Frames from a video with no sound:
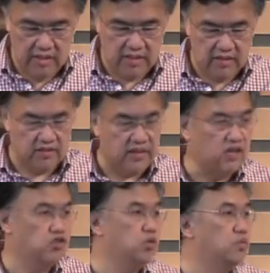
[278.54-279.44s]

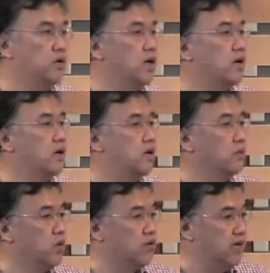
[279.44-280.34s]
Sexual
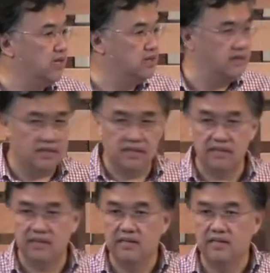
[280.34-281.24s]
morality
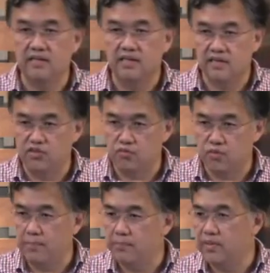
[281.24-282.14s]
is
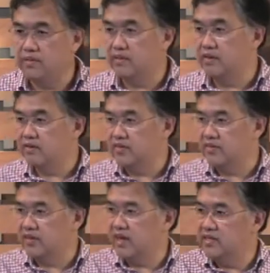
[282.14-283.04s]
rampant in our
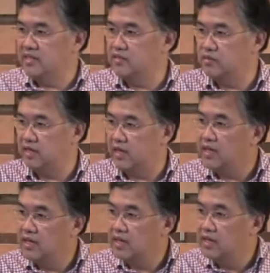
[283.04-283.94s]
society today.
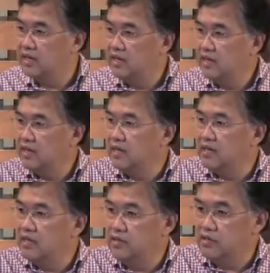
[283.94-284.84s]

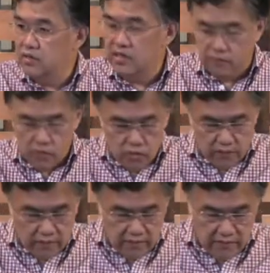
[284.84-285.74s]
You don't have to
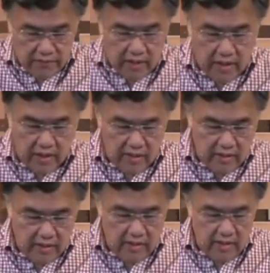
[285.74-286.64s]
look very far
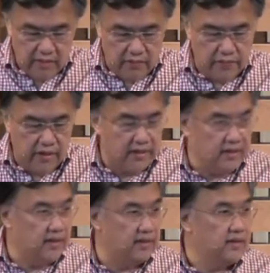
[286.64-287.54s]
to find
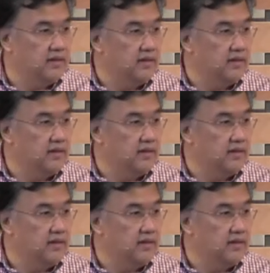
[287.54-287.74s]
that